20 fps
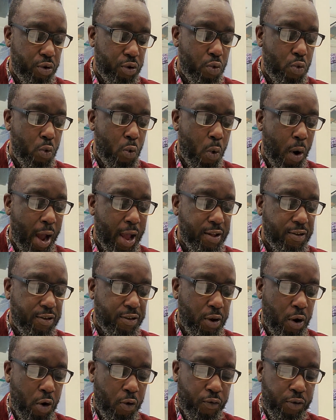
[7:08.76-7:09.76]
white
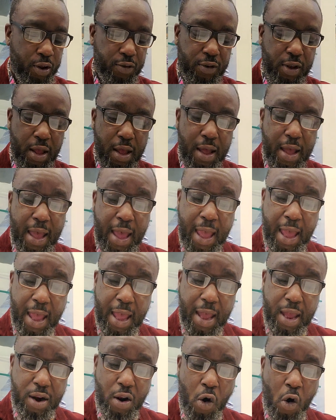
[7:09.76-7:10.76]
servants
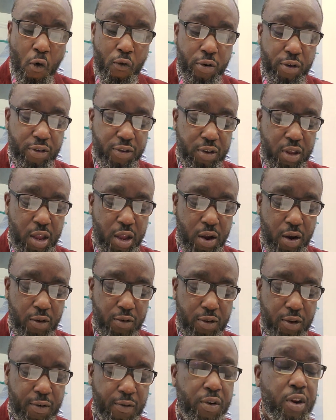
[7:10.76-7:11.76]
and
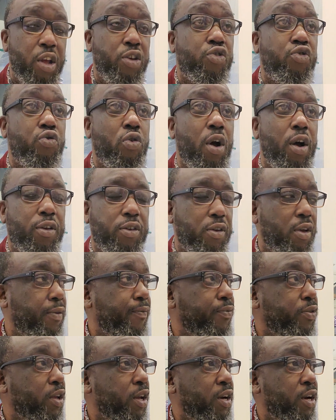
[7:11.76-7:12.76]
overseers
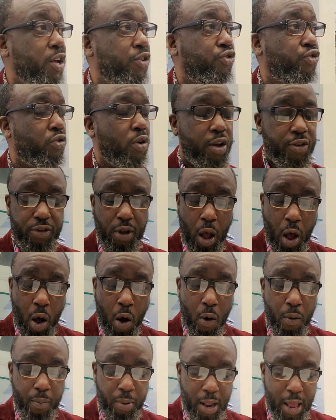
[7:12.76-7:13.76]
distrust
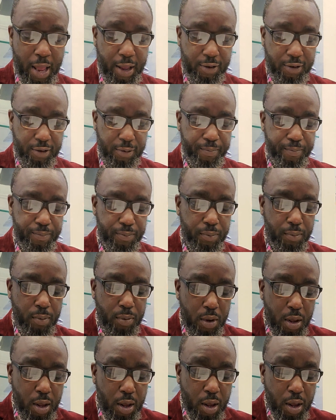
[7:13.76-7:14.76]
all blacks.
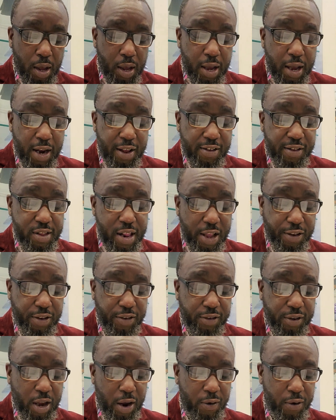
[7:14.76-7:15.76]
It is
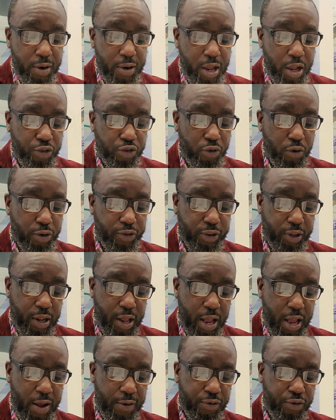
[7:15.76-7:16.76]
necessary that your
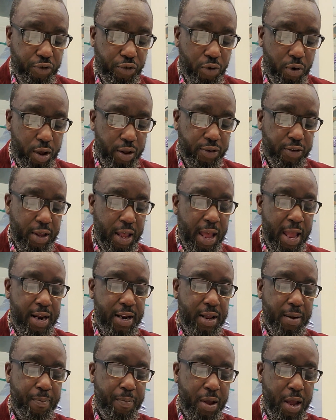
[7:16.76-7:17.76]
slaves trust and
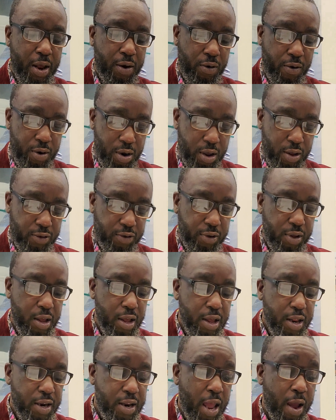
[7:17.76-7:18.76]
depend on us.
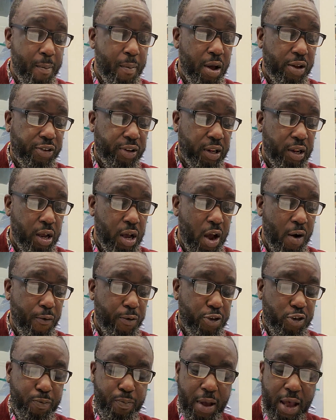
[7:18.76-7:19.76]
They must love,
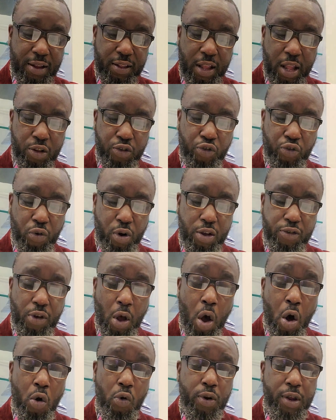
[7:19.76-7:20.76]
respect, and trust
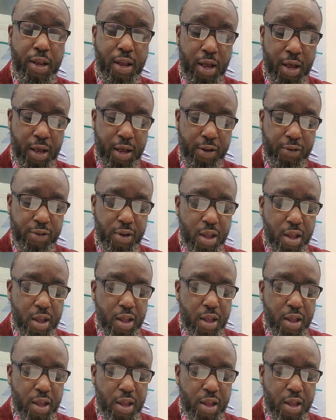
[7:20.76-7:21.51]
only us.